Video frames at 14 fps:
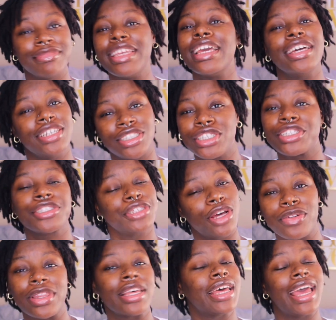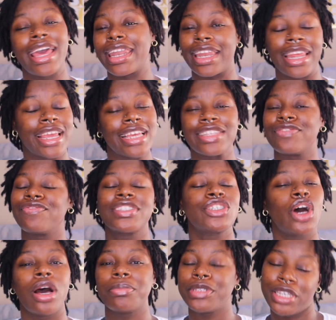yeah, just know the editing is
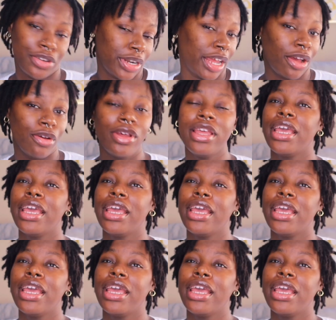top tier now.